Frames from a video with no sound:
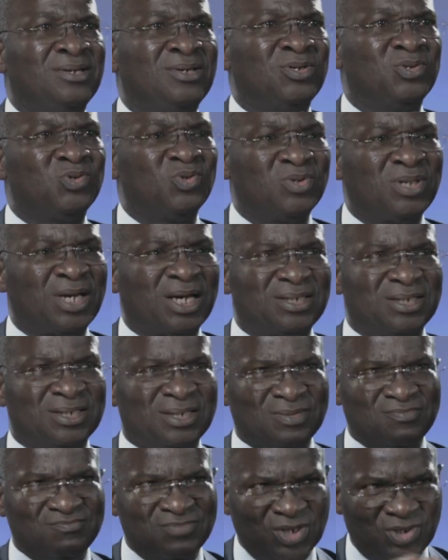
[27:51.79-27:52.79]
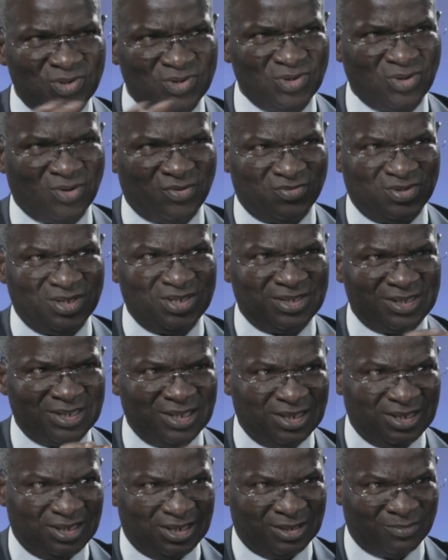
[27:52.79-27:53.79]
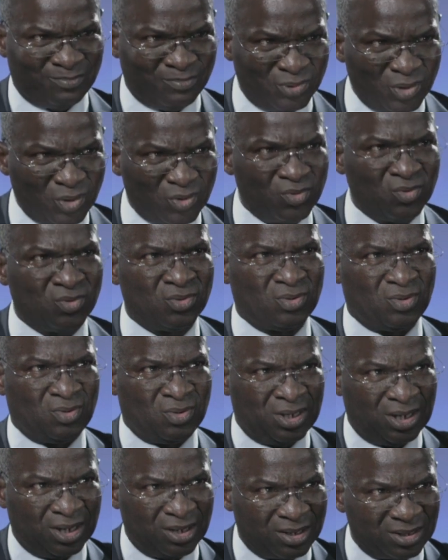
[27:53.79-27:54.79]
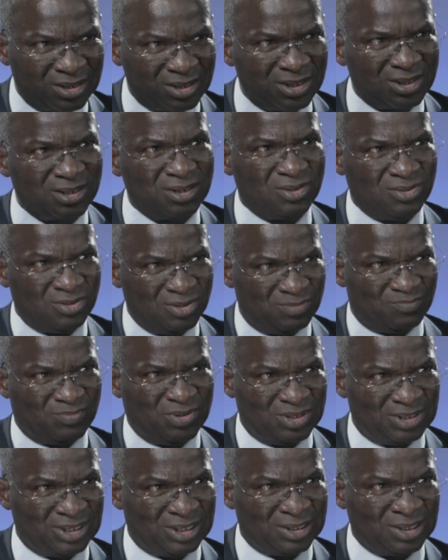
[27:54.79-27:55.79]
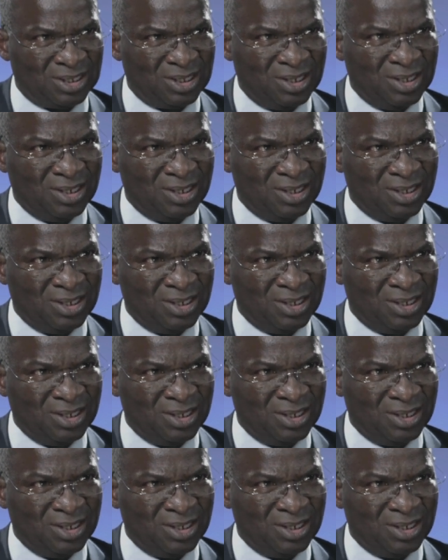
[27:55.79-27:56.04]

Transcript: so that the mystery of this thing is broken on a continuous basis.